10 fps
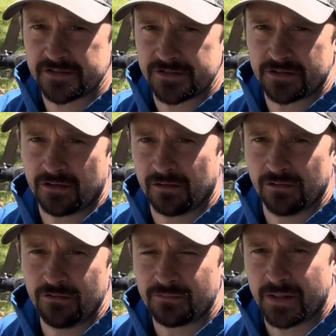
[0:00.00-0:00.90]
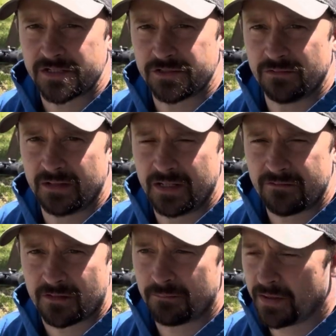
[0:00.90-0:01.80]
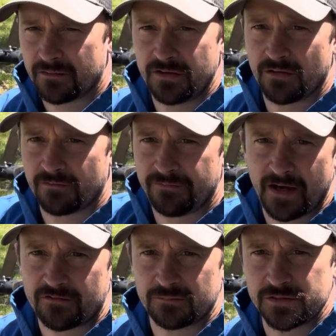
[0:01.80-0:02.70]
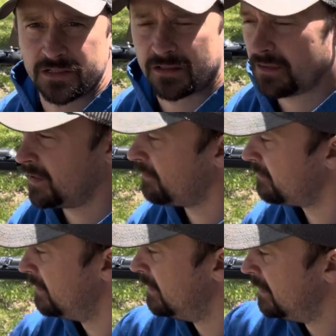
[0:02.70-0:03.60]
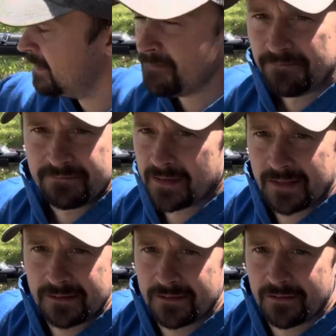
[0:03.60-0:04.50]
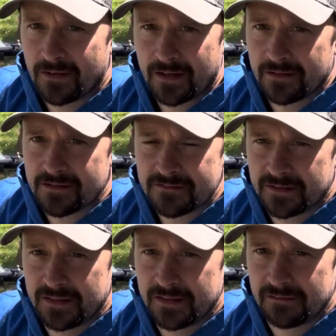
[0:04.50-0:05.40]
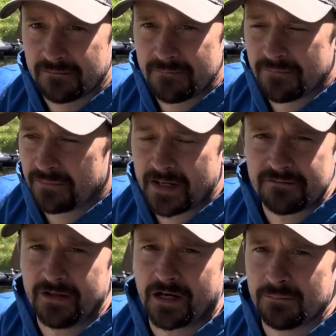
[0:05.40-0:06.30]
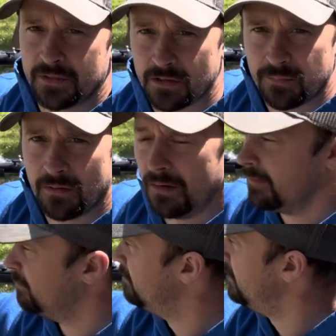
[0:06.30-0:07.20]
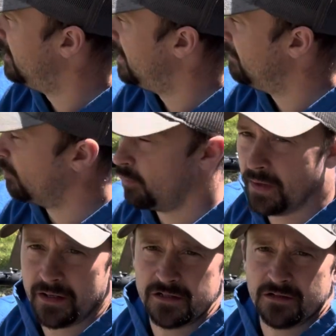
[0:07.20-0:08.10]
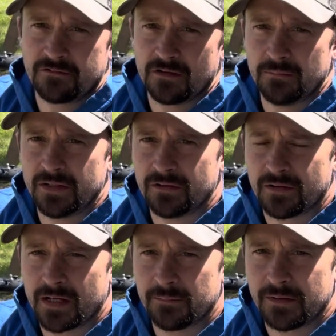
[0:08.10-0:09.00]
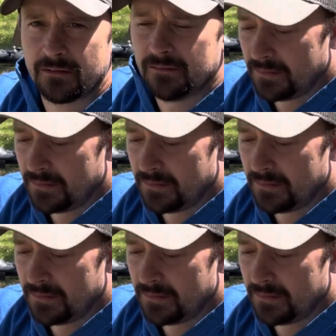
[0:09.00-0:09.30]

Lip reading: that you're going to lose by shooting these compared to your faster projectiles, you're not going to see. That's not going to be your problem. Windage is going to be your nightmare.